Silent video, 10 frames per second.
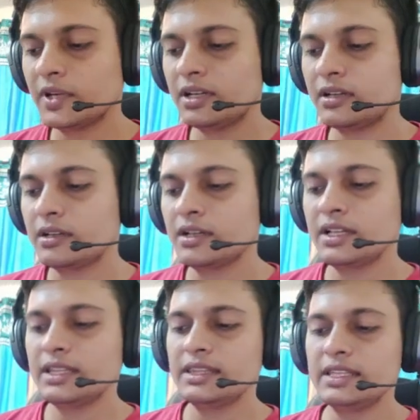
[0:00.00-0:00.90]
But
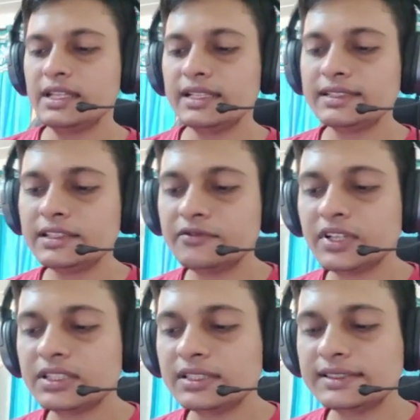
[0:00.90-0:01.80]
there is a
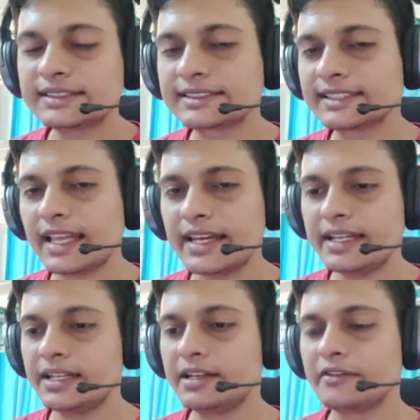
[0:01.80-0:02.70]
one
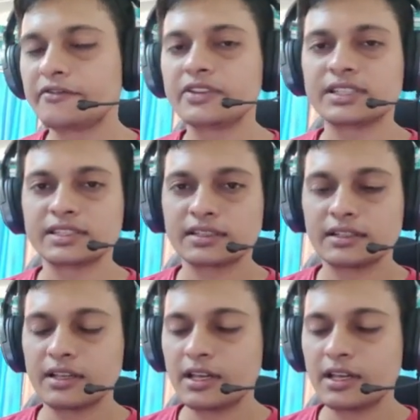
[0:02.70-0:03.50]
slight difference